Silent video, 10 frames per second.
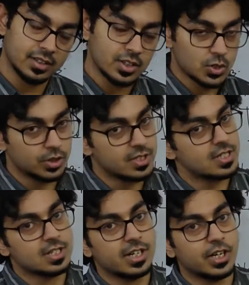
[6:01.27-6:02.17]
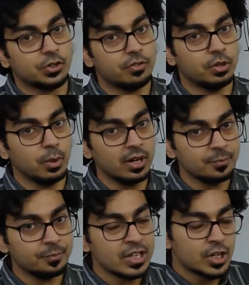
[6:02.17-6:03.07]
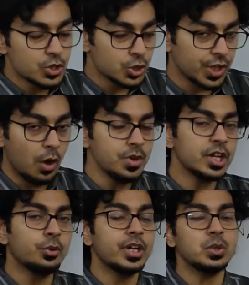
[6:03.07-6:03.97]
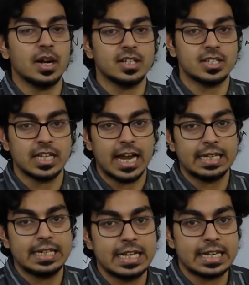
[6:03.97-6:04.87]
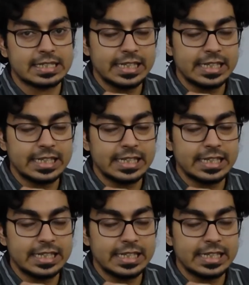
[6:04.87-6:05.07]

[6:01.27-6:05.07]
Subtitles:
So this is clear to everyone. So now we are going to understand in an